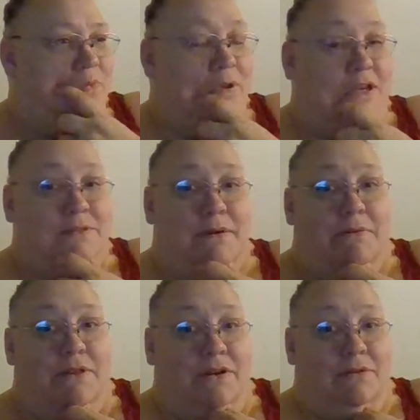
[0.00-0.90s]
Because my
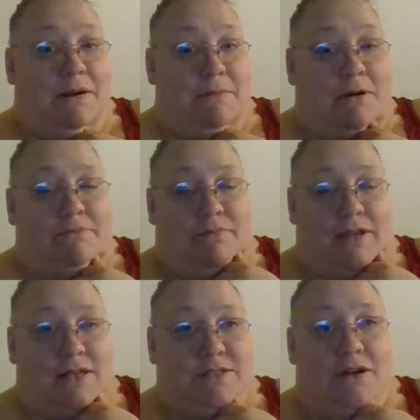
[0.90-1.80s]
mom
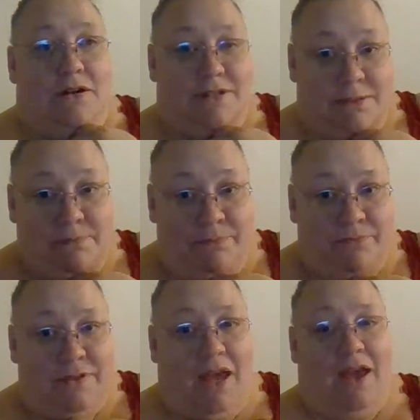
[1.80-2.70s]
is awesome.
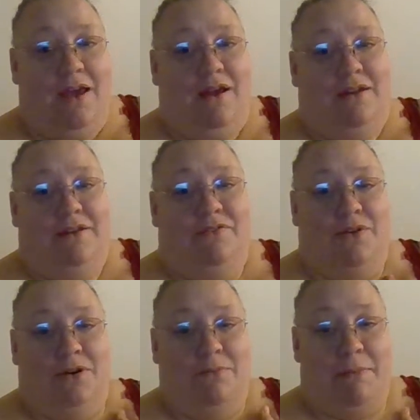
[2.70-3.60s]
And
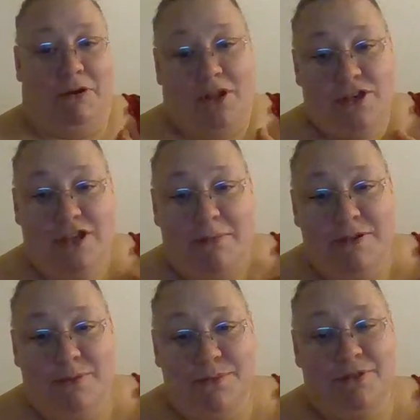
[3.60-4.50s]
for my birthday, she gave me a
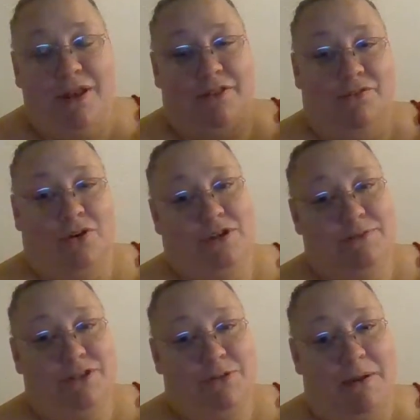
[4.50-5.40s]
swimsuit. And then for
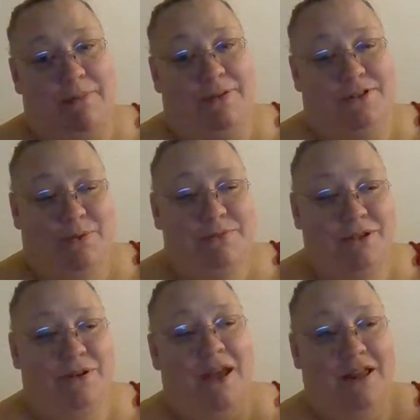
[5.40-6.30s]
Christmas, she gave me the
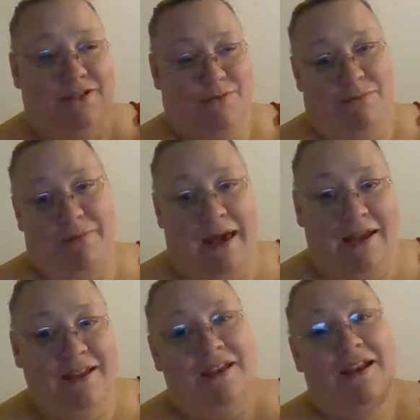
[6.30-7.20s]
swimsuit and the swim
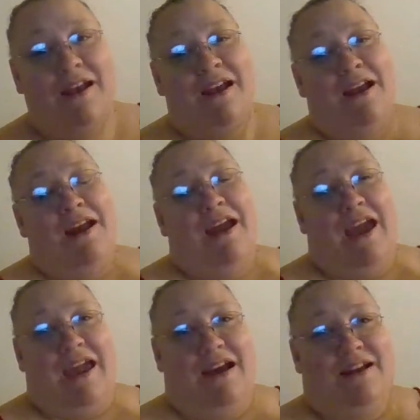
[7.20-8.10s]
bag
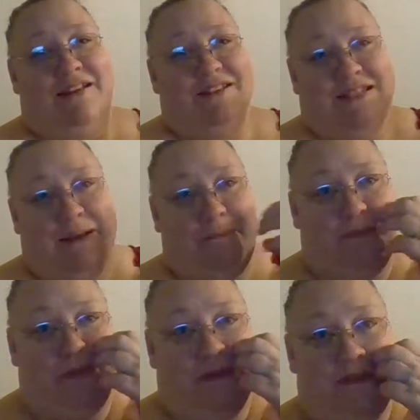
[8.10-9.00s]
and
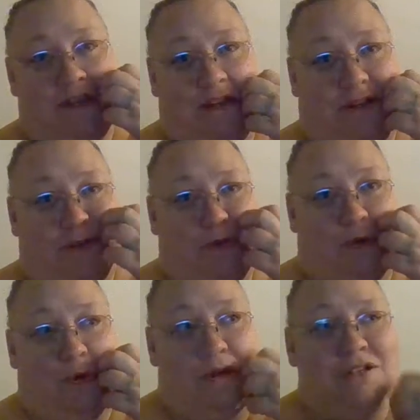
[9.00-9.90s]
$10 worth of
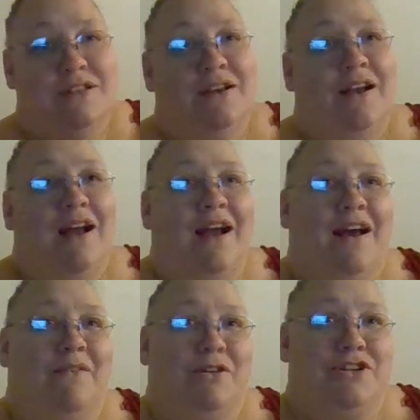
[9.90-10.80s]
quarters,
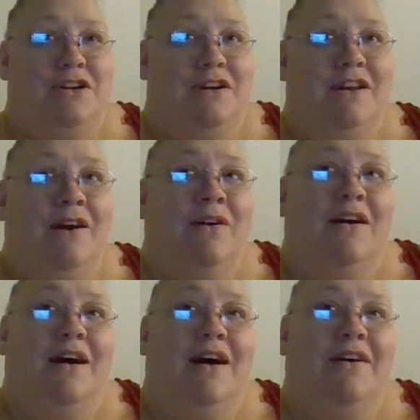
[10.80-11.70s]
which are gone now,
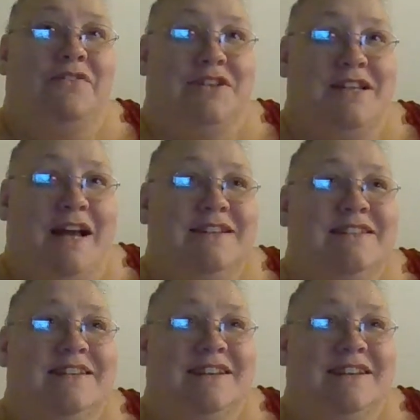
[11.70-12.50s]
for snacks.